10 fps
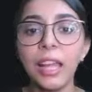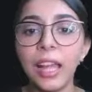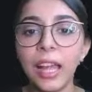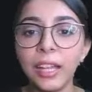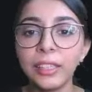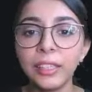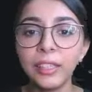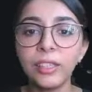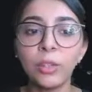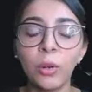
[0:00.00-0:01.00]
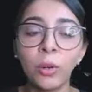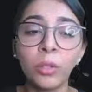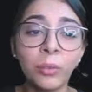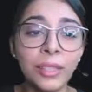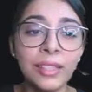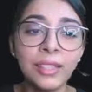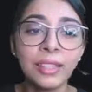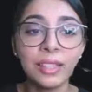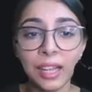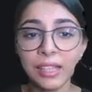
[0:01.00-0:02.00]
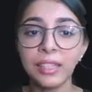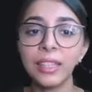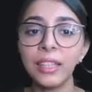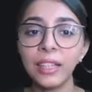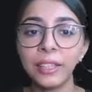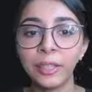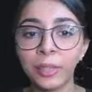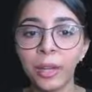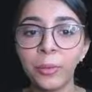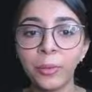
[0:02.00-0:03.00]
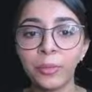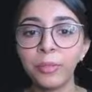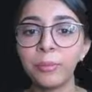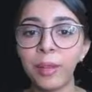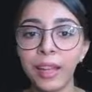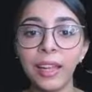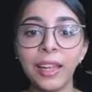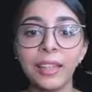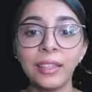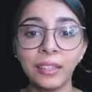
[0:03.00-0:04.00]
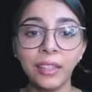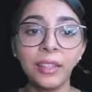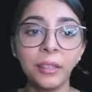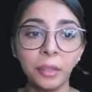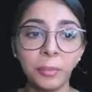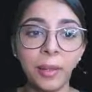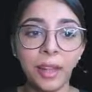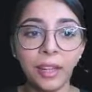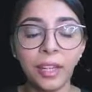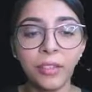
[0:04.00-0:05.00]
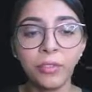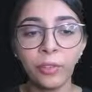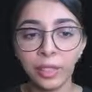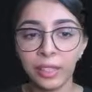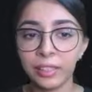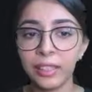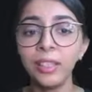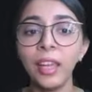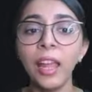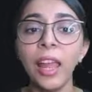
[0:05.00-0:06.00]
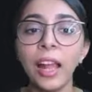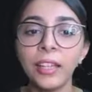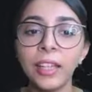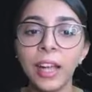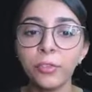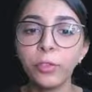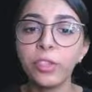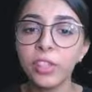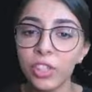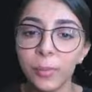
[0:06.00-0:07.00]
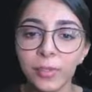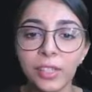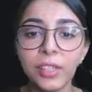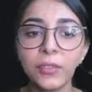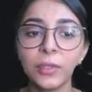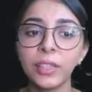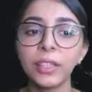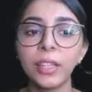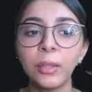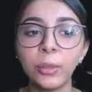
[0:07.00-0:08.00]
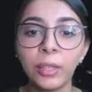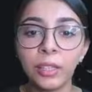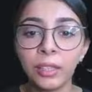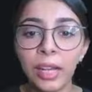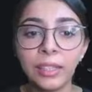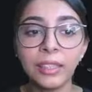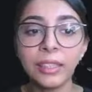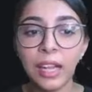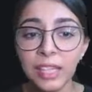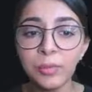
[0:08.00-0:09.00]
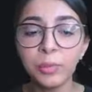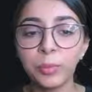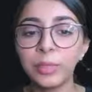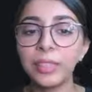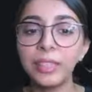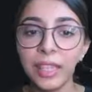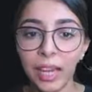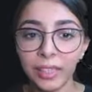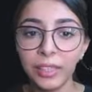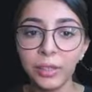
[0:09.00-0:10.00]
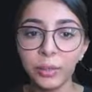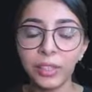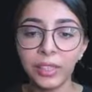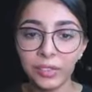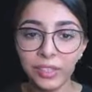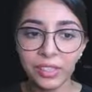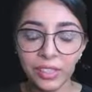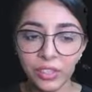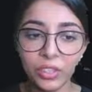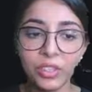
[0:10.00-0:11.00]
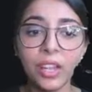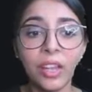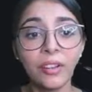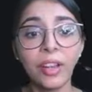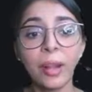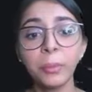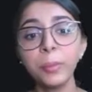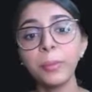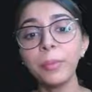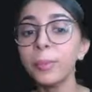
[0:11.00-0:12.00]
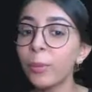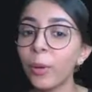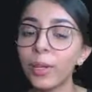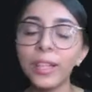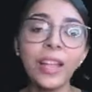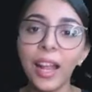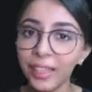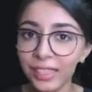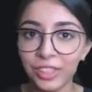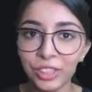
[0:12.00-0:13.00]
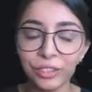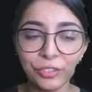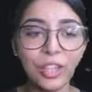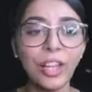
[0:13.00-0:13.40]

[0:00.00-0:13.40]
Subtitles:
And it is always the last thing I turn out of the bag, and then I repack and forget it and have to rush upstairs for it at the last moment and carry it to the railway station wrapped up in my pocket handkerchief.